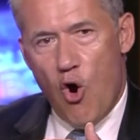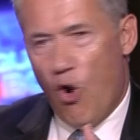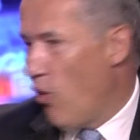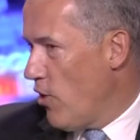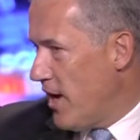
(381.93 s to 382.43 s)

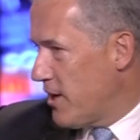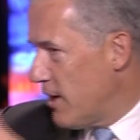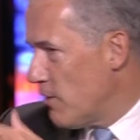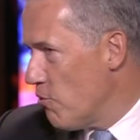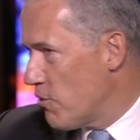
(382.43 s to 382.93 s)
or I
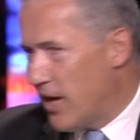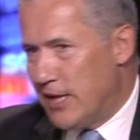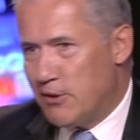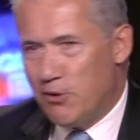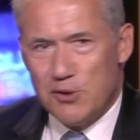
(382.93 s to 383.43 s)
can look
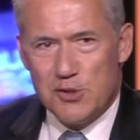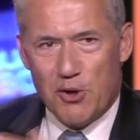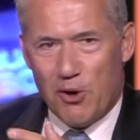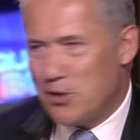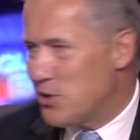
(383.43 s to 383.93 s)
at
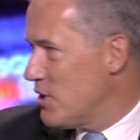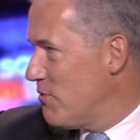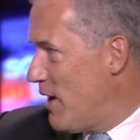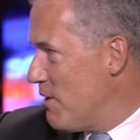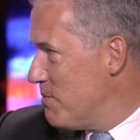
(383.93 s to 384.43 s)
construction
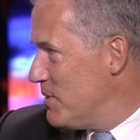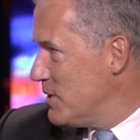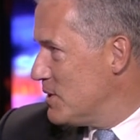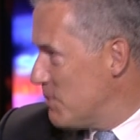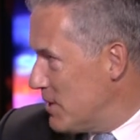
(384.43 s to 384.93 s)
development
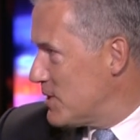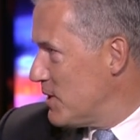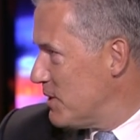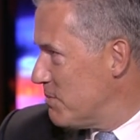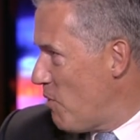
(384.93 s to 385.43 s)
in Switzerland,